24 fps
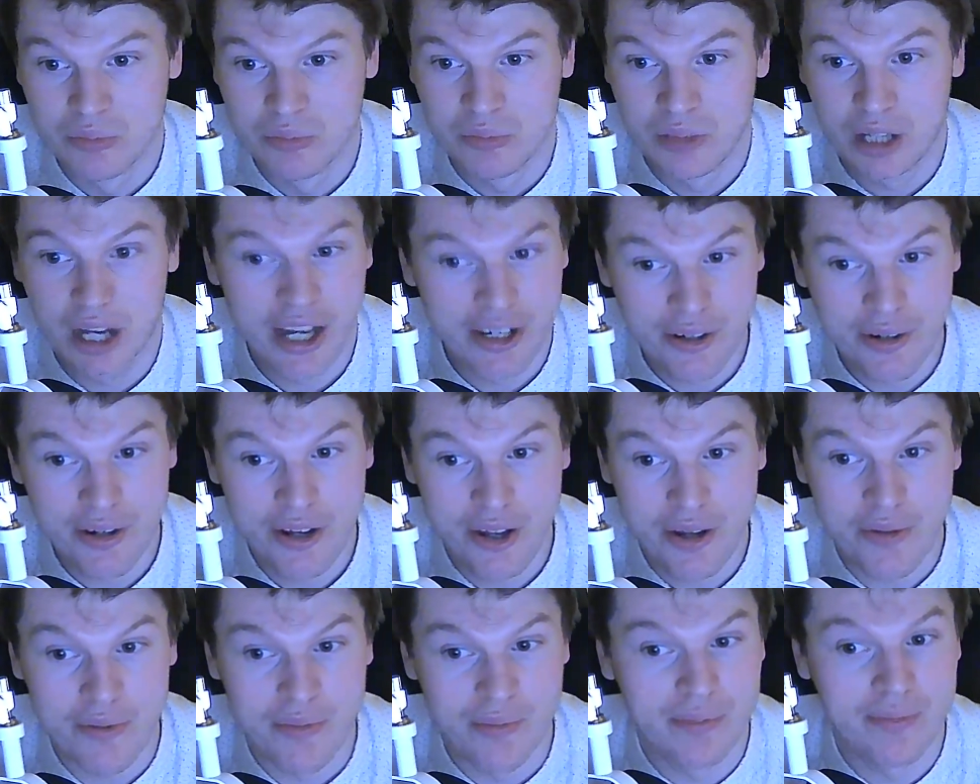I don't
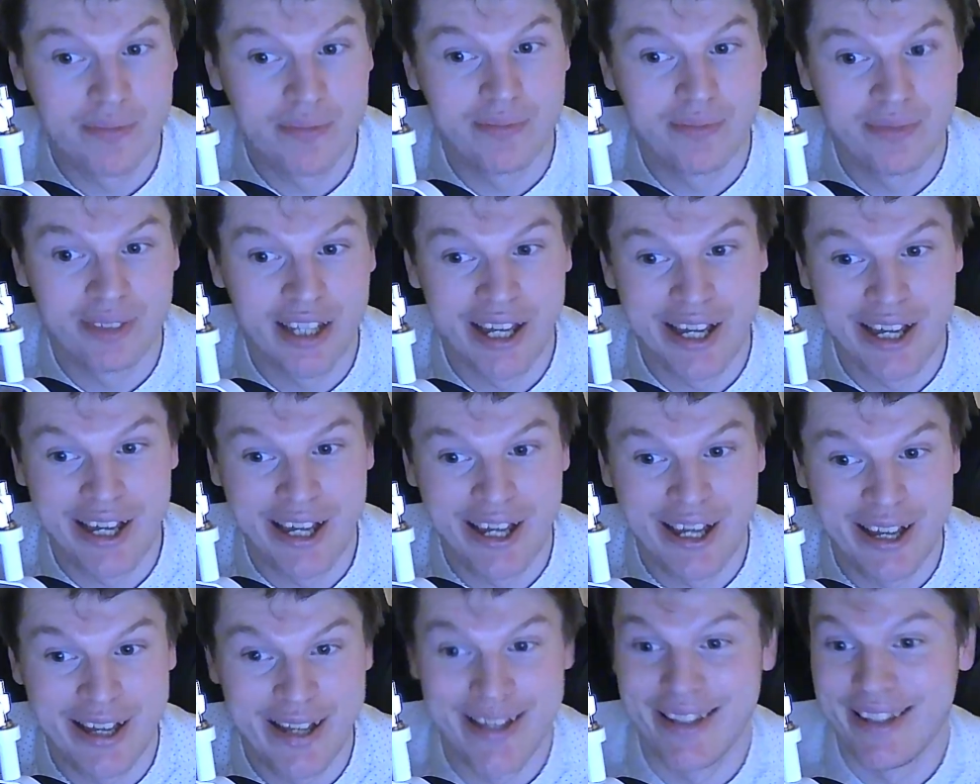know.
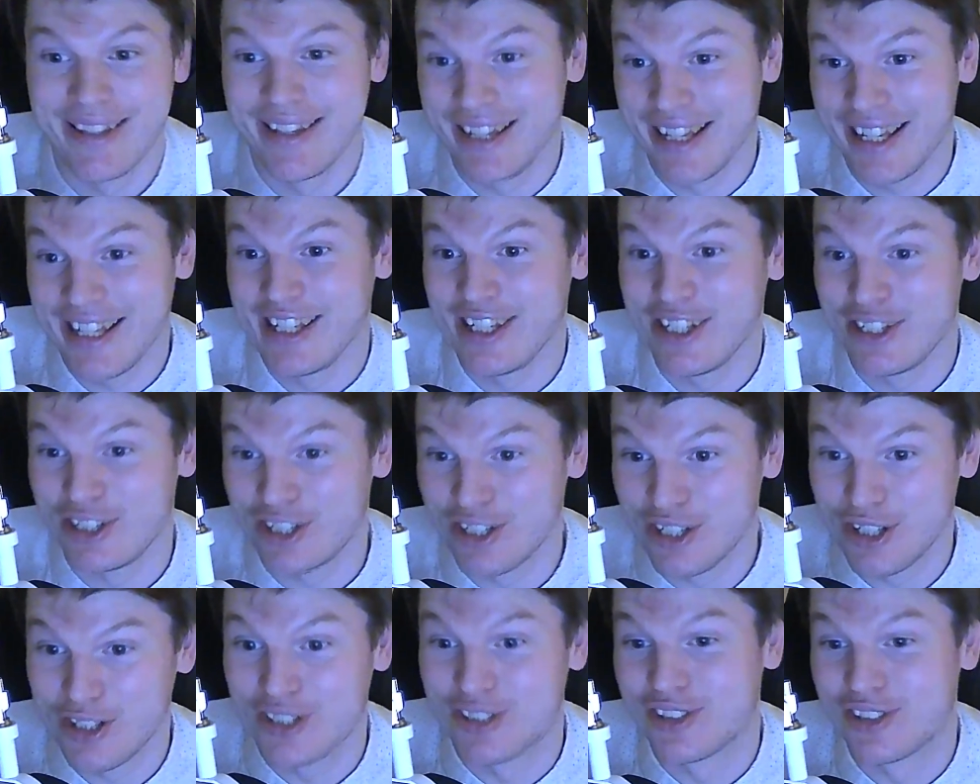
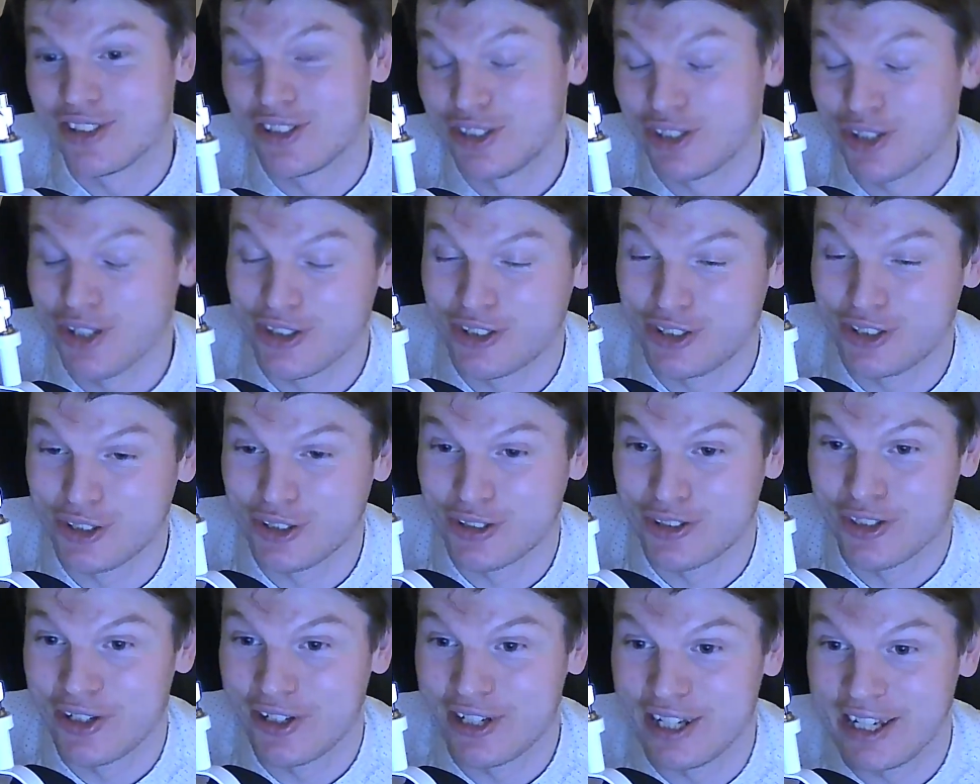You should
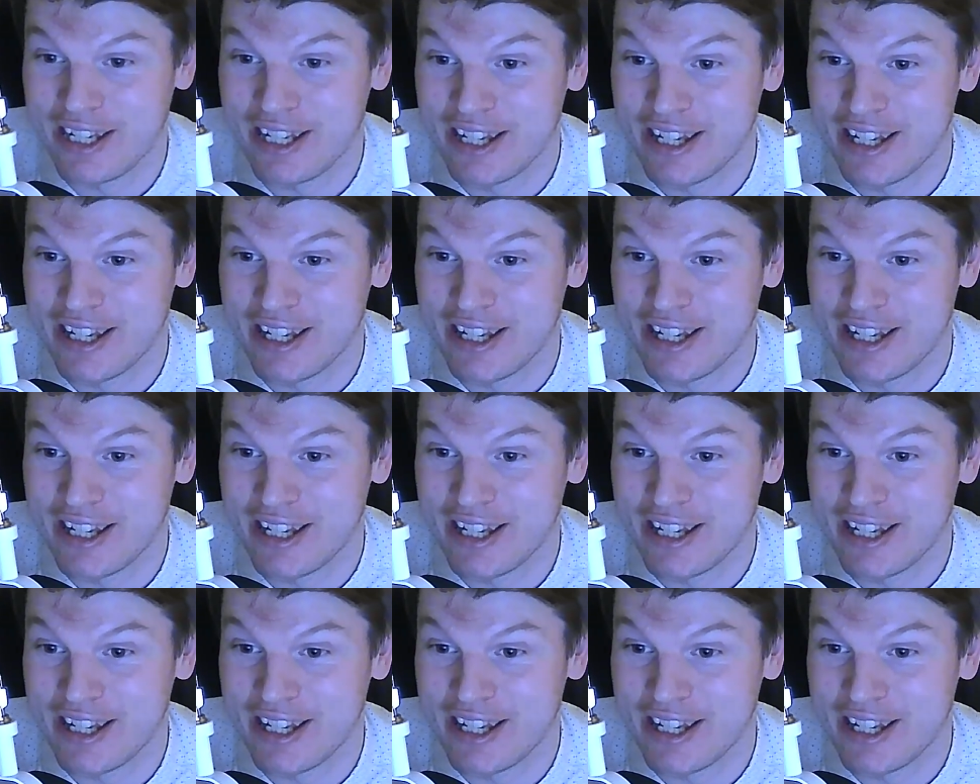certainly